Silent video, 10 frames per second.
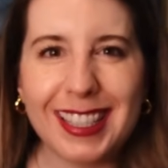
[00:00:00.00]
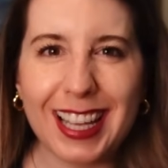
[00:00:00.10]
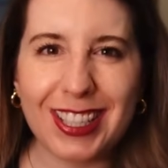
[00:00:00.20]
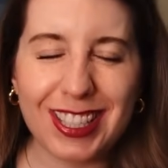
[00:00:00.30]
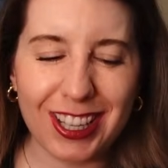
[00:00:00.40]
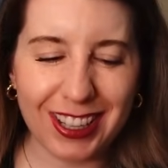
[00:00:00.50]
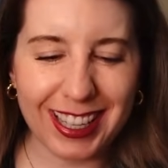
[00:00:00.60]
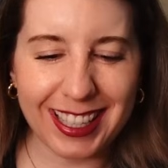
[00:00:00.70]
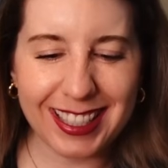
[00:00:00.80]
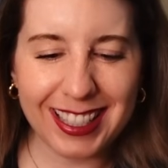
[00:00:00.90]

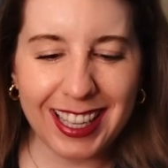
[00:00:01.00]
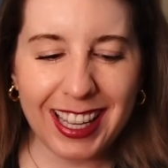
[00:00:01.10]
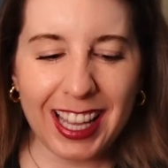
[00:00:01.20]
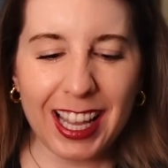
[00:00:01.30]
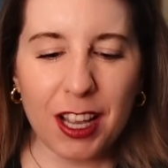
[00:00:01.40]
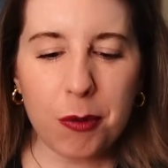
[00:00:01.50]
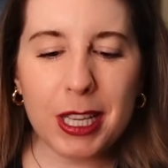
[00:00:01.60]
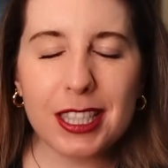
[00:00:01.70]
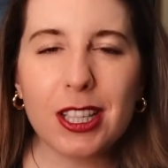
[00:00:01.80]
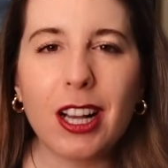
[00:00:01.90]
Sagittarius.
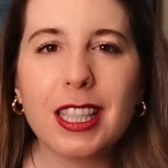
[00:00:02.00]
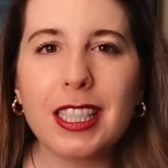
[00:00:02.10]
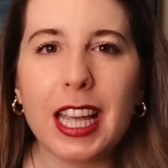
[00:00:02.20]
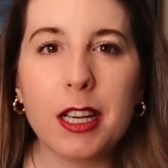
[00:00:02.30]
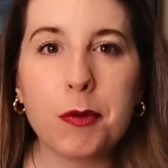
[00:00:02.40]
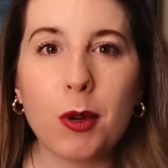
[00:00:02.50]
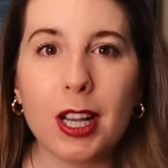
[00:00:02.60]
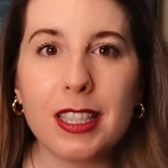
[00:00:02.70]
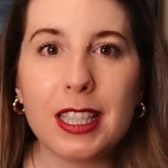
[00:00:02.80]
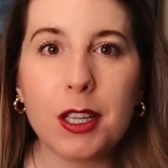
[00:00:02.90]
We saw the Knight of
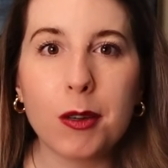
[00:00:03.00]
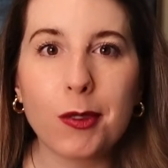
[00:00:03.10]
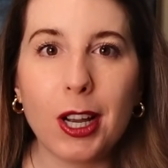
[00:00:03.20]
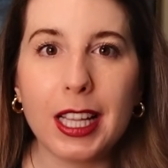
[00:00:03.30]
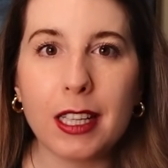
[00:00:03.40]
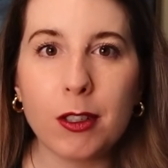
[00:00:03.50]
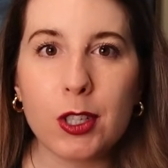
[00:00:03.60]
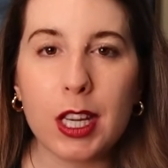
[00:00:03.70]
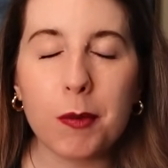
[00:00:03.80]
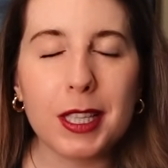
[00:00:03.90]
Wands in the overall
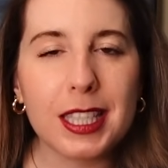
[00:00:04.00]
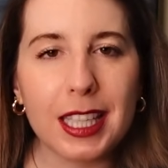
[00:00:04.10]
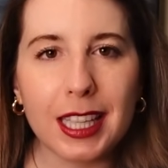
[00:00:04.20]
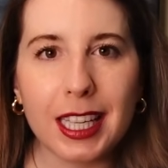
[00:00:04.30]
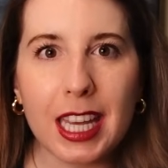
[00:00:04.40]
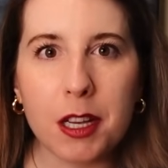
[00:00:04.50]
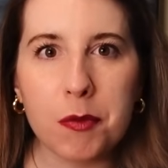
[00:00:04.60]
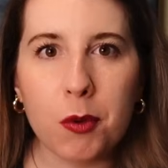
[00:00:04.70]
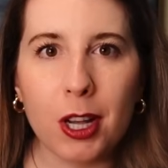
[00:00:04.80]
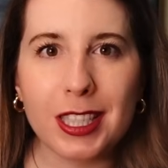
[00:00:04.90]
energy. We see the King
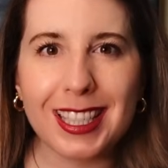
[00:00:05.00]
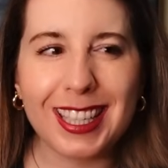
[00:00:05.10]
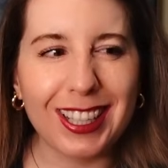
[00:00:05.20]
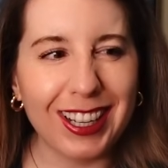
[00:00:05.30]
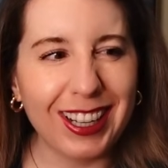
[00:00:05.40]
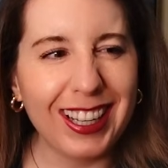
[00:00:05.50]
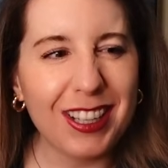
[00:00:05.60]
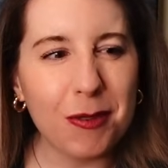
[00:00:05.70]
of Wands here.